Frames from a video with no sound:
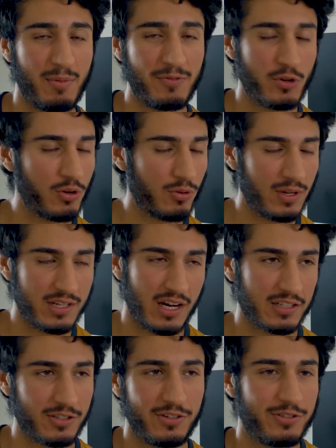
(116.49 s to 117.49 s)
If you go to a
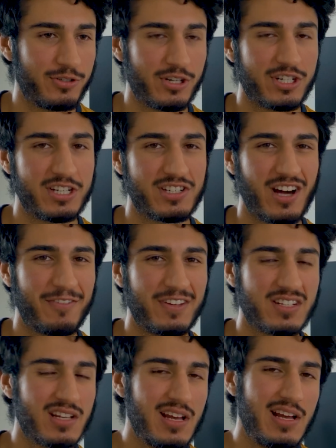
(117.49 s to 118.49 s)
doctor or nutritionist
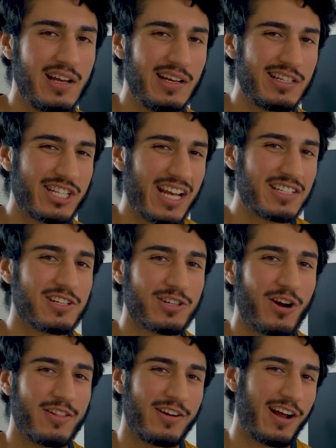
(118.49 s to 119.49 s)
office, chances
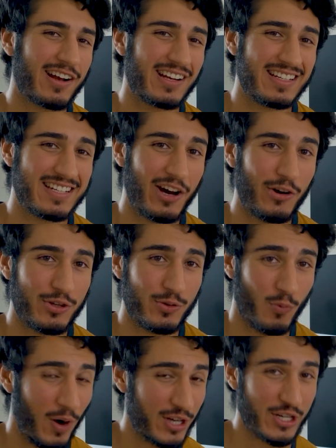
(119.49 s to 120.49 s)
are they're not going to tell
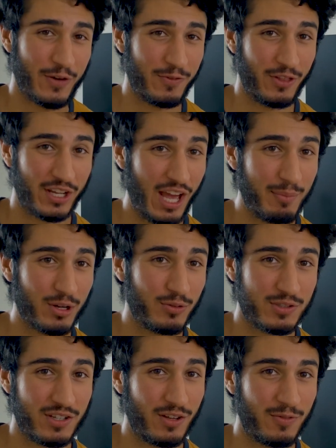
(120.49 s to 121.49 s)
you, watch out for the
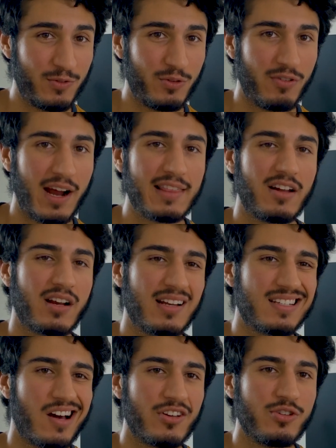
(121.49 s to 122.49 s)
chemicals in the food, right? They're going
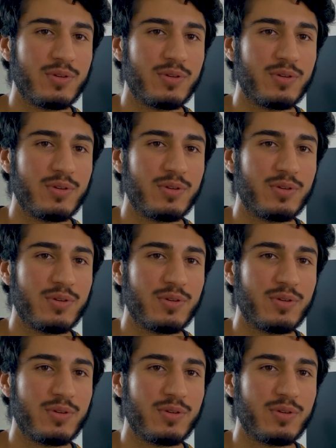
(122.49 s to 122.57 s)
to tell you,